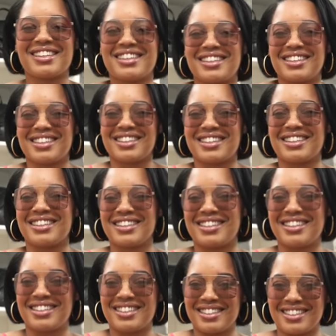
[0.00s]
the leg, but
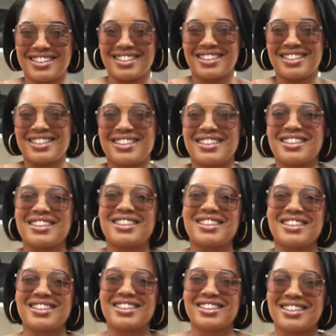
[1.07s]
not too much so.
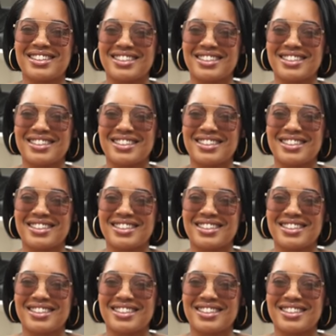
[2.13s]
Do you know